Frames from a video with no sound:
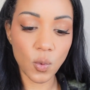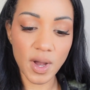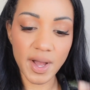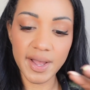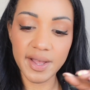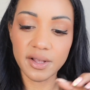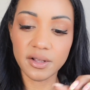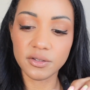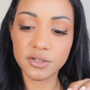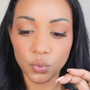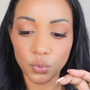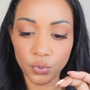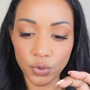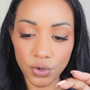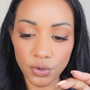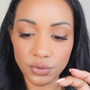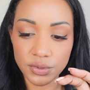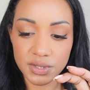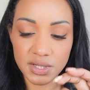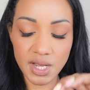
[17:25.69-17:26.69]
Wild
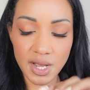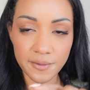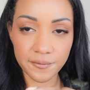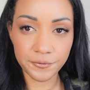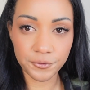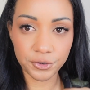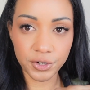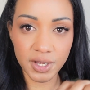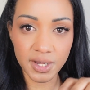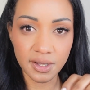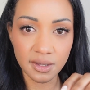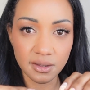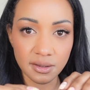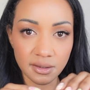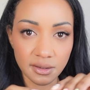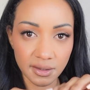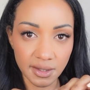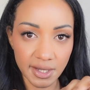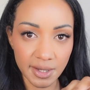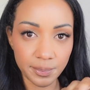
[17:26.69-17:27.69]
Rose Comforting
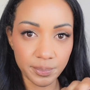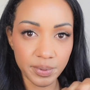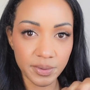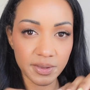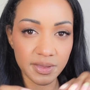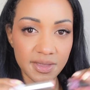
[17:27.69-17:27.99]
Lip.